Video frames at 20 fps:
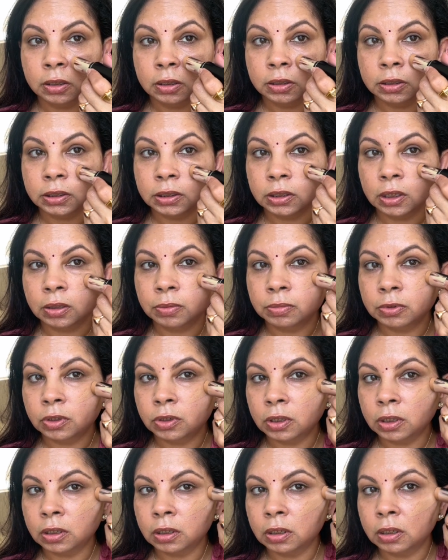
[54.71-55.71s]
So I'm
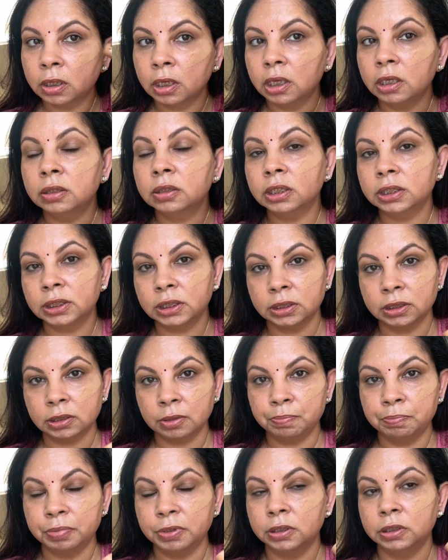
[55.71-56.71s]
gonna, and this is
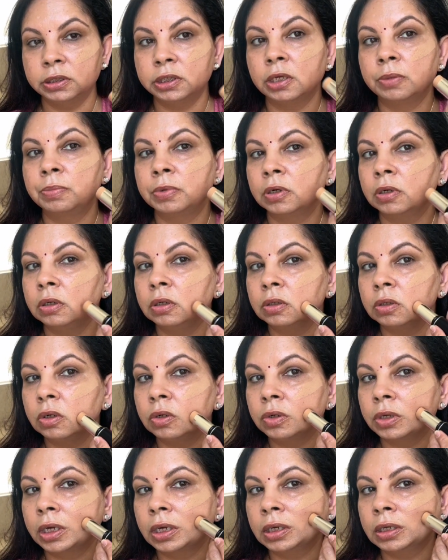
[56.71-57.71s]
the buildable,
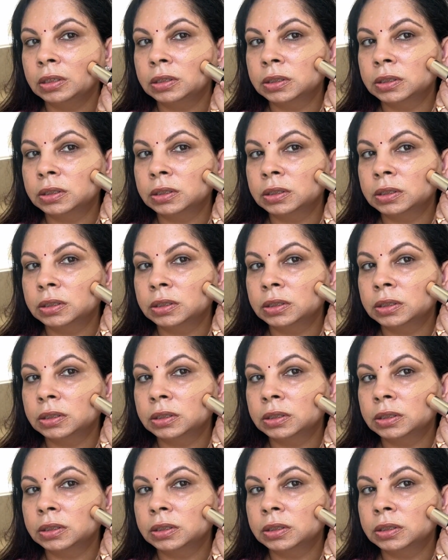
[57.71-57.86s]
okay?